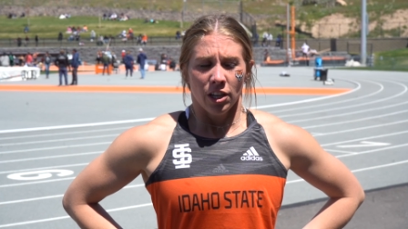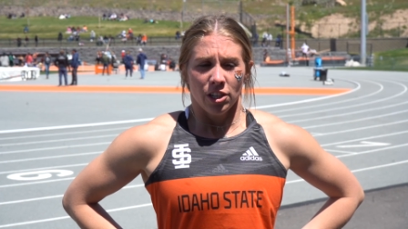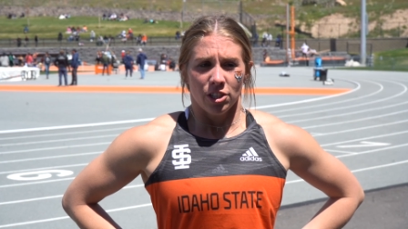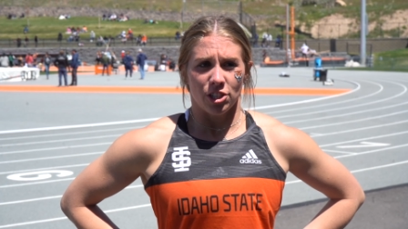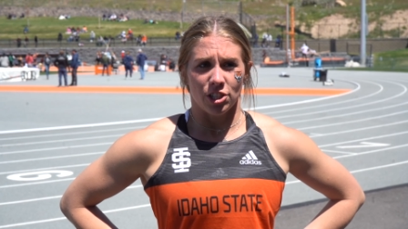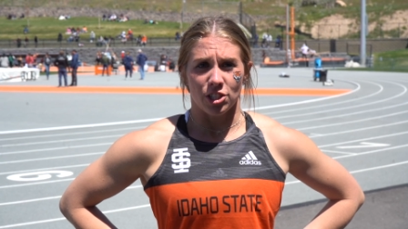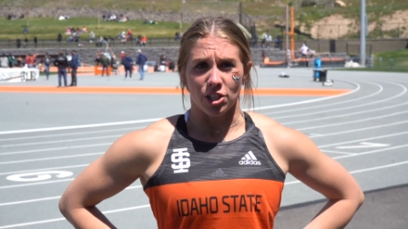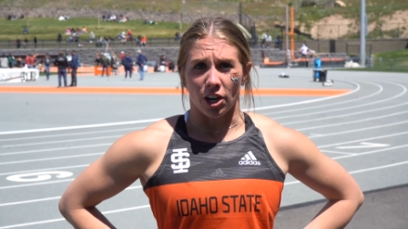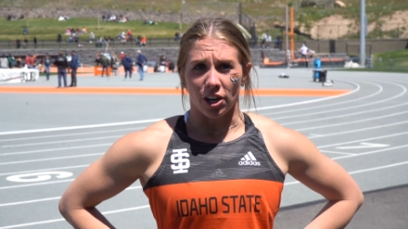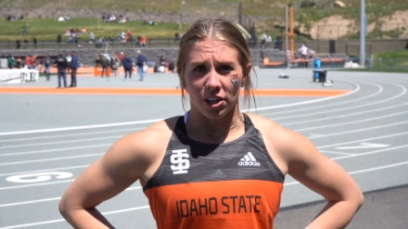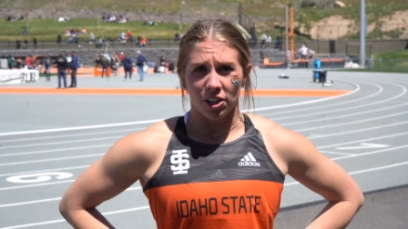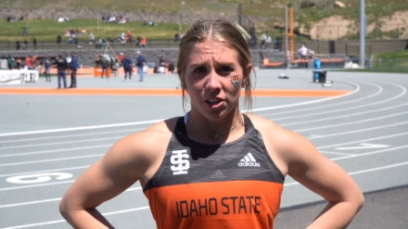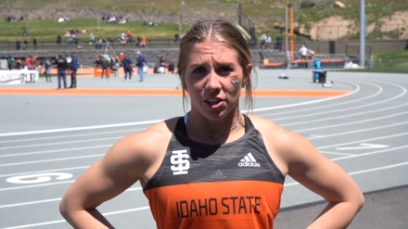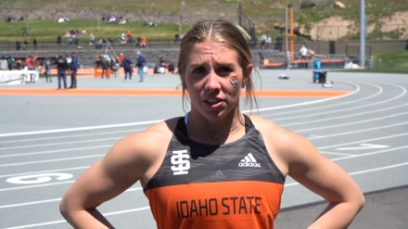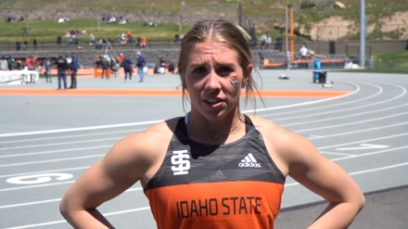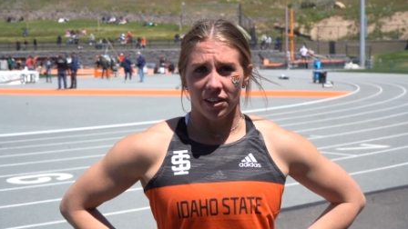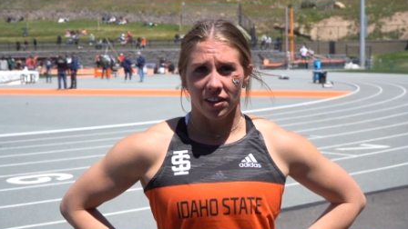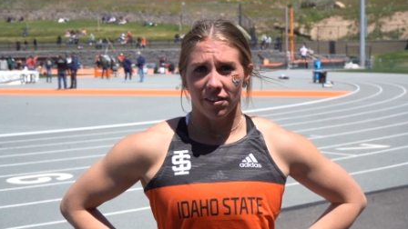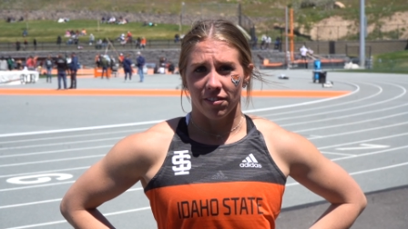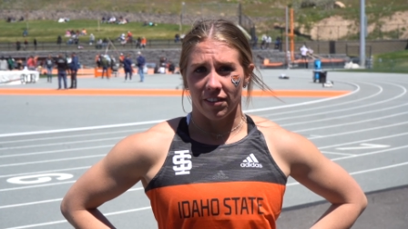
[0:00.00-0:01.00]
just got to
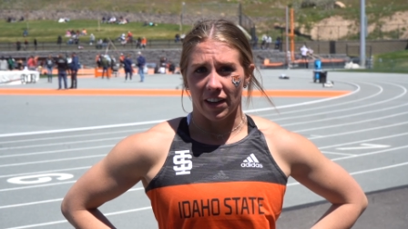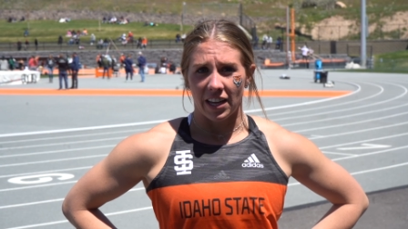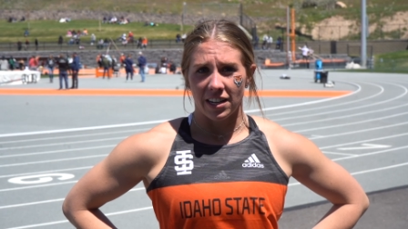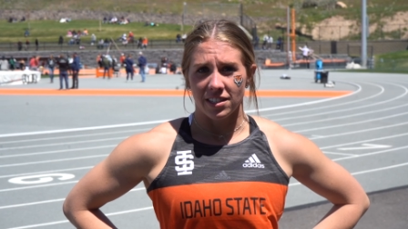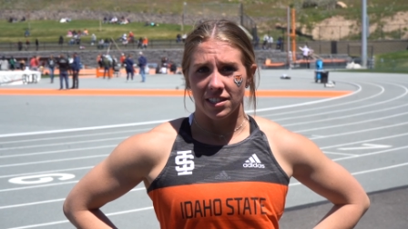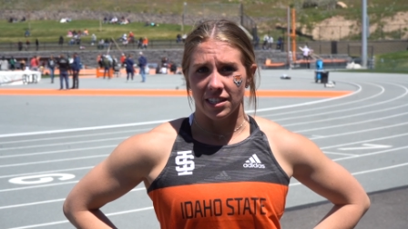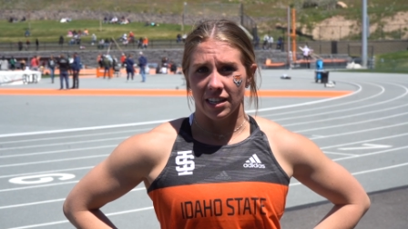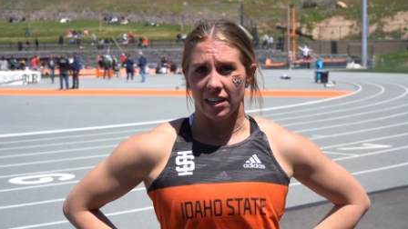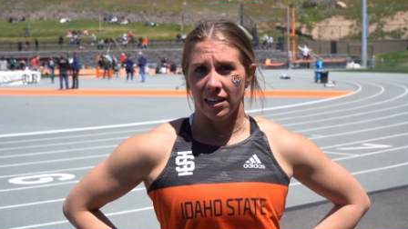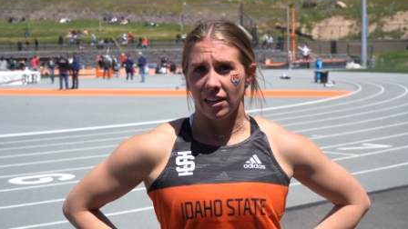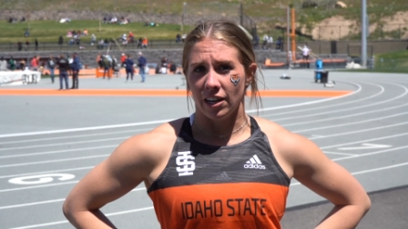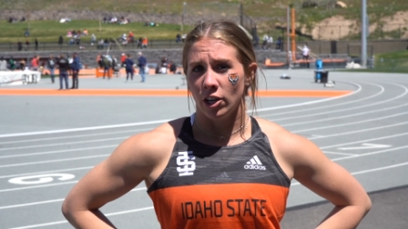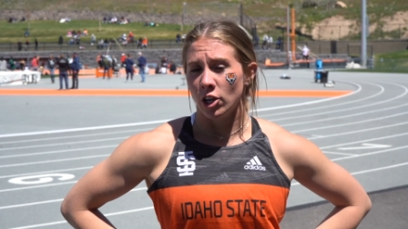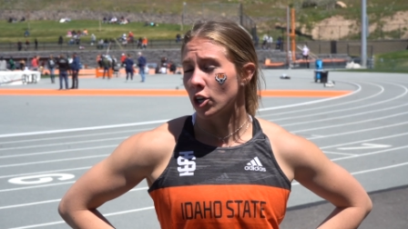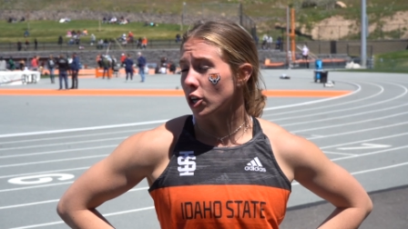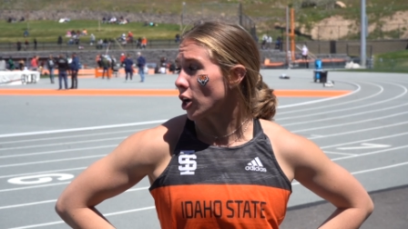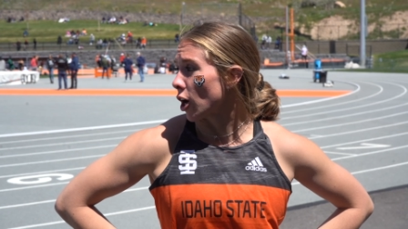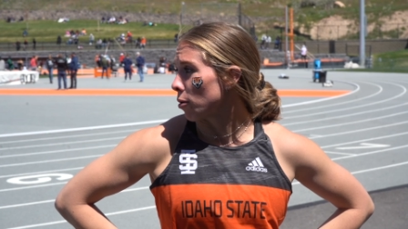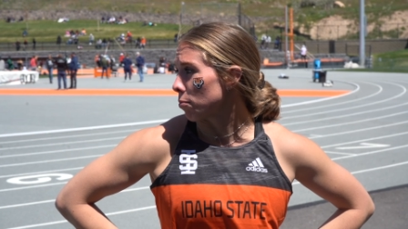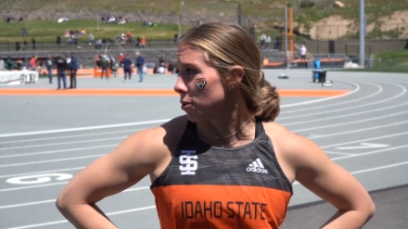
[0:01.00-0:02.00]
learn the events and
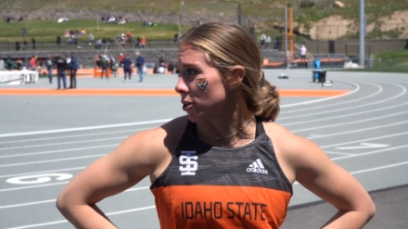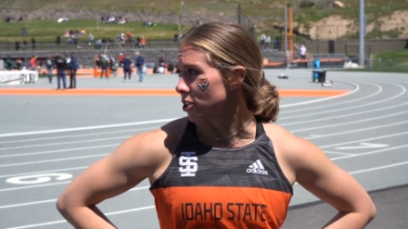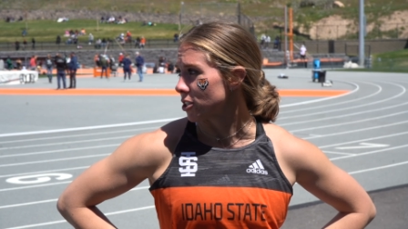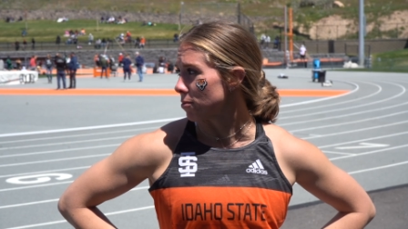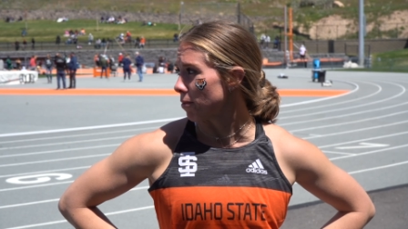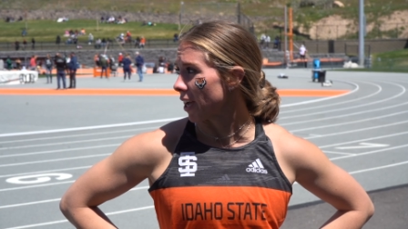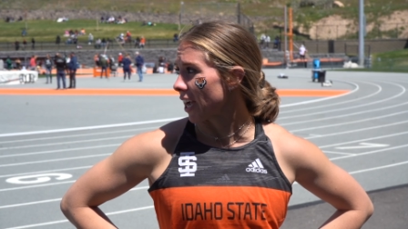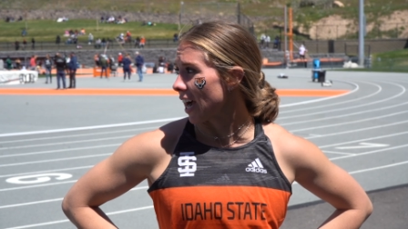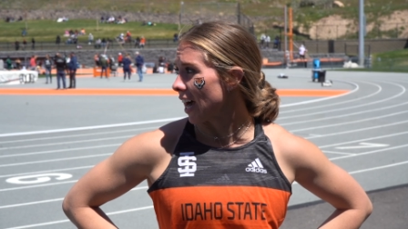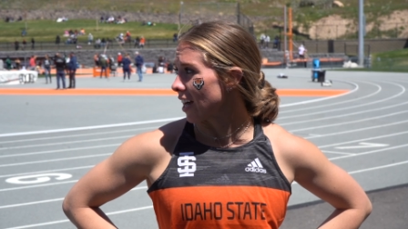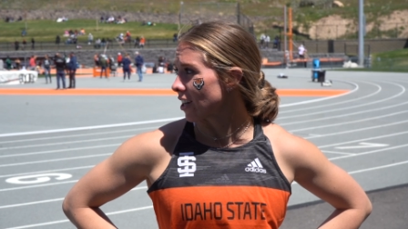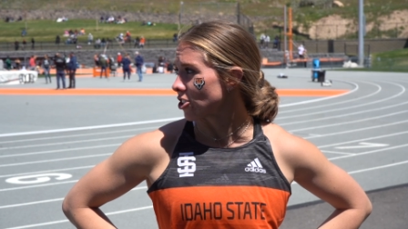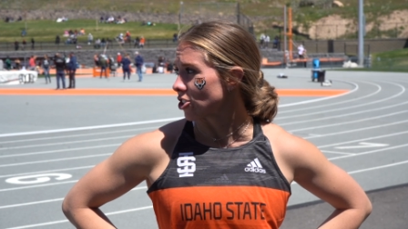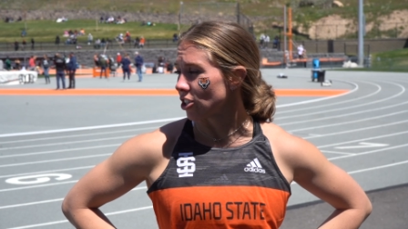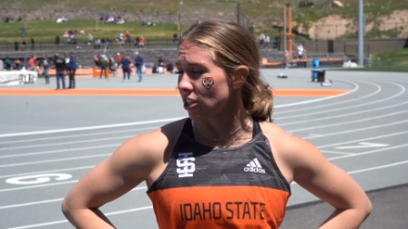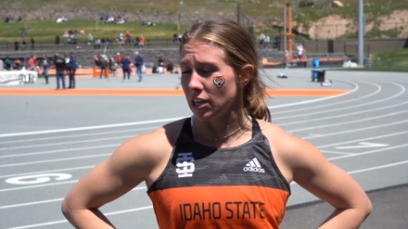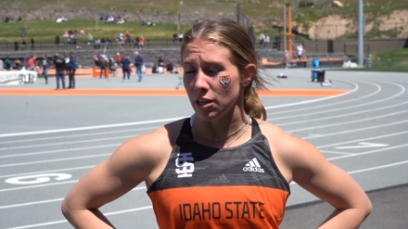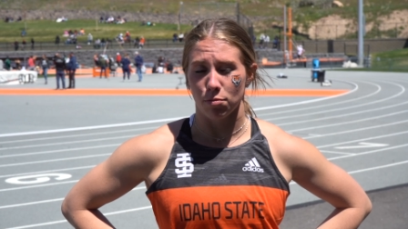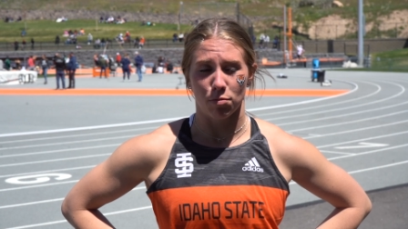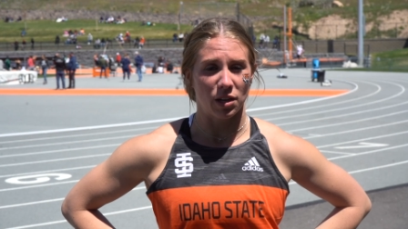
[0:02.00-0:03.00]
got pushed by
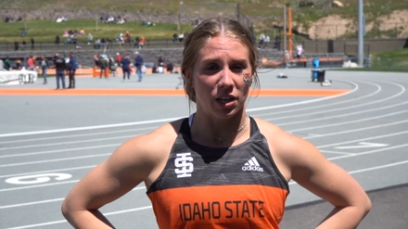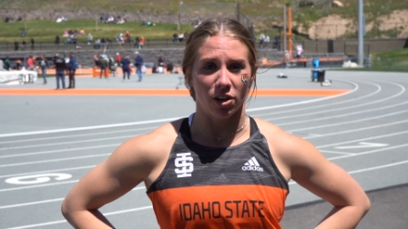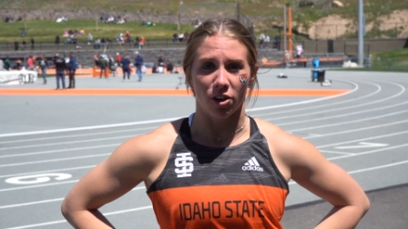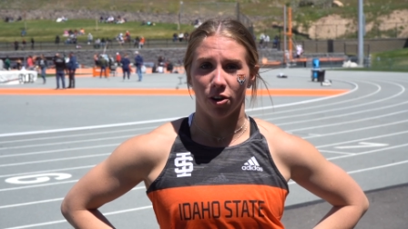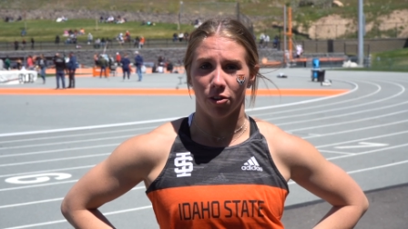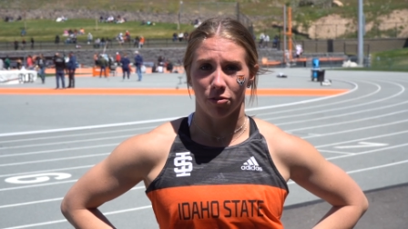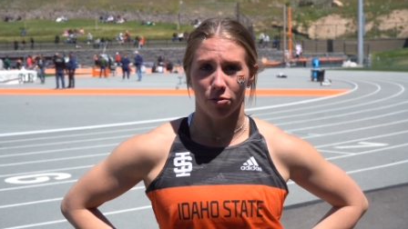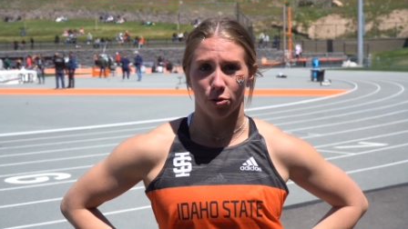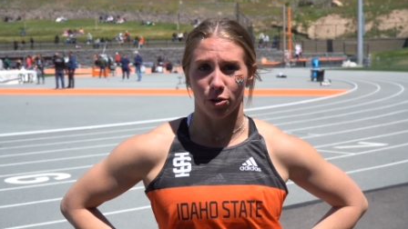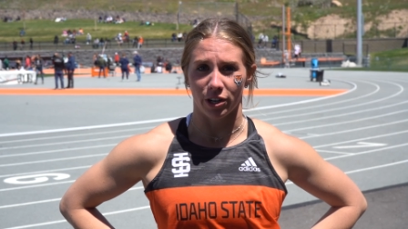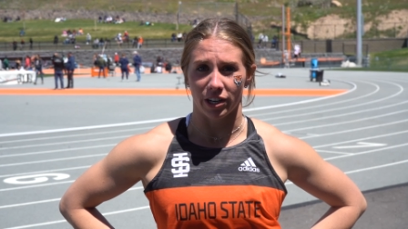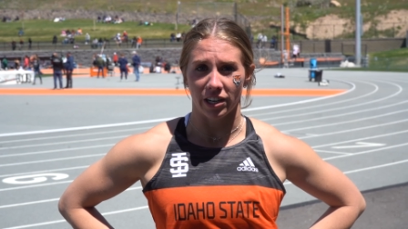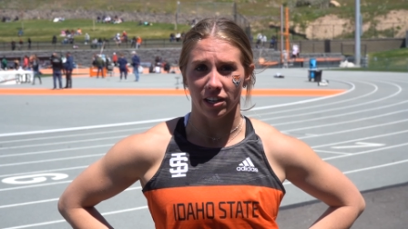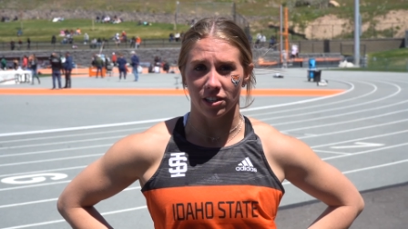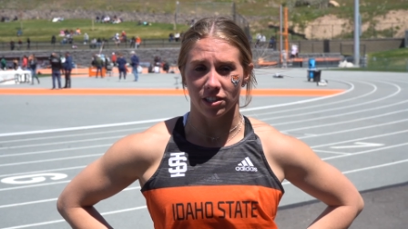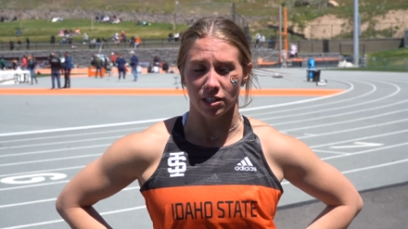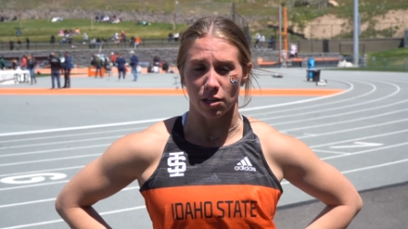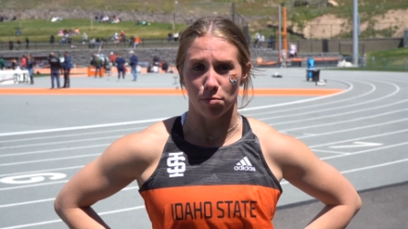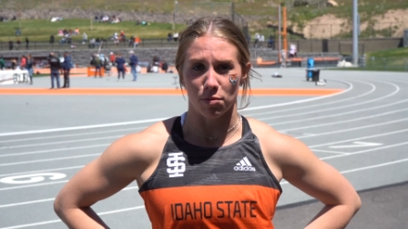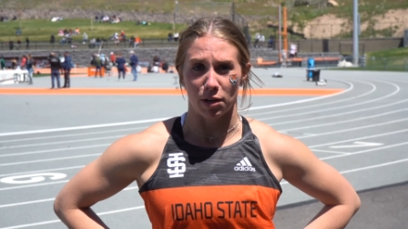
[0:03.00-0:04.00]
Ashley I mean all four
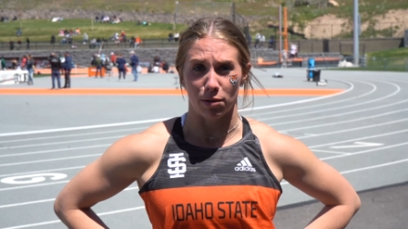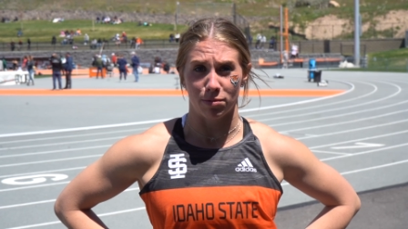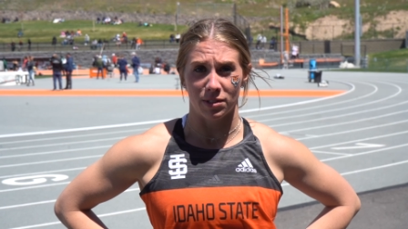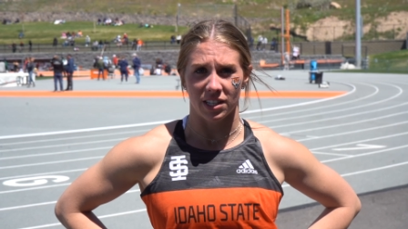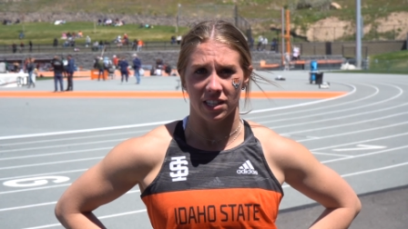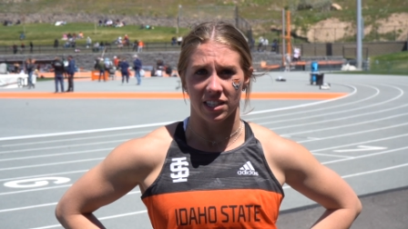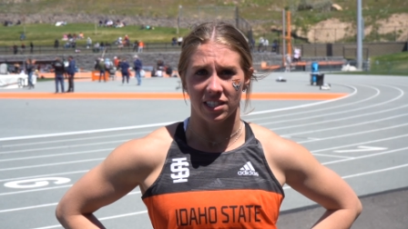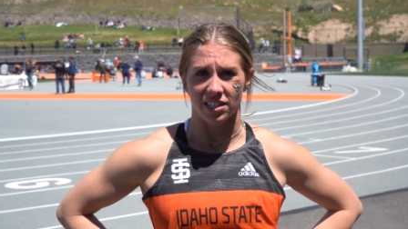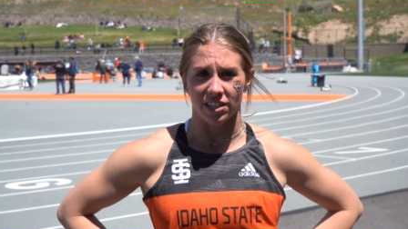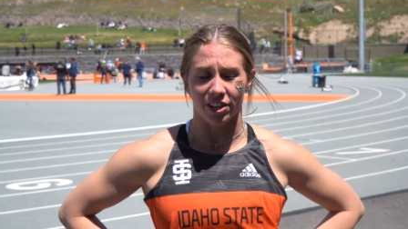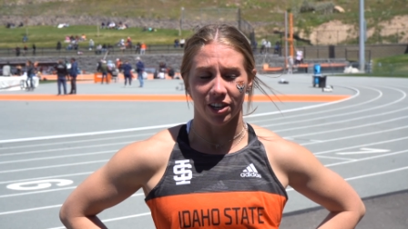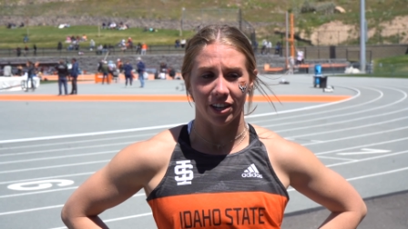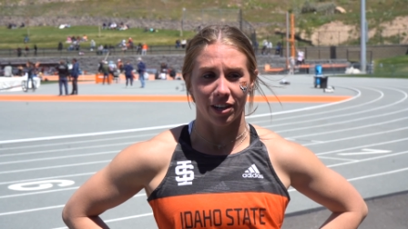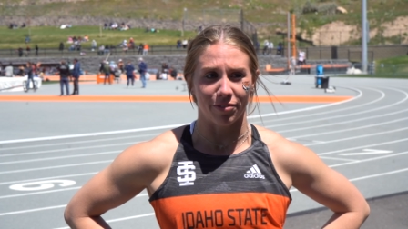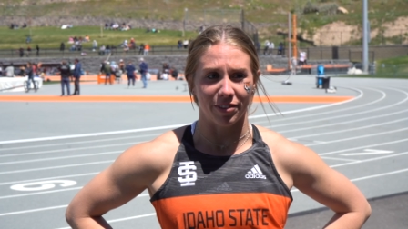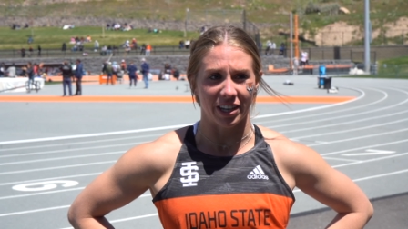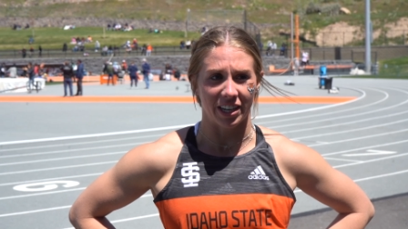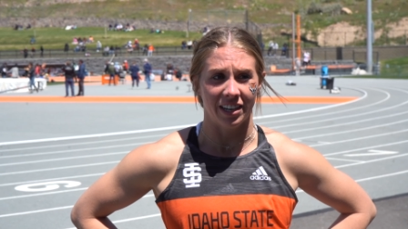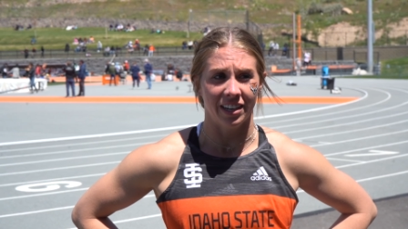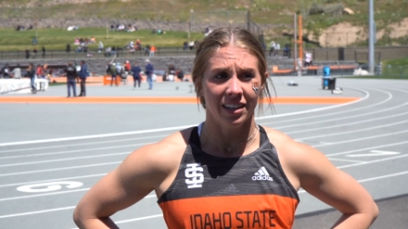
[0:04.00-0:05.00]
years coming up to this year I
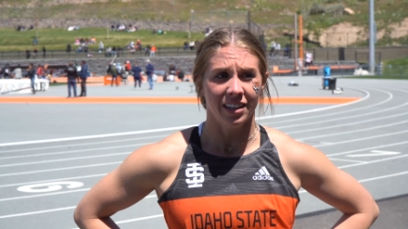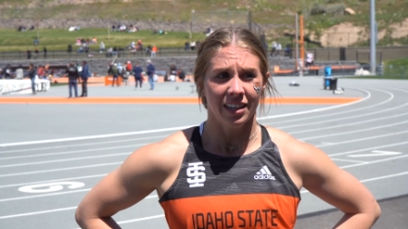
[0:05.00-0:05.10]
mean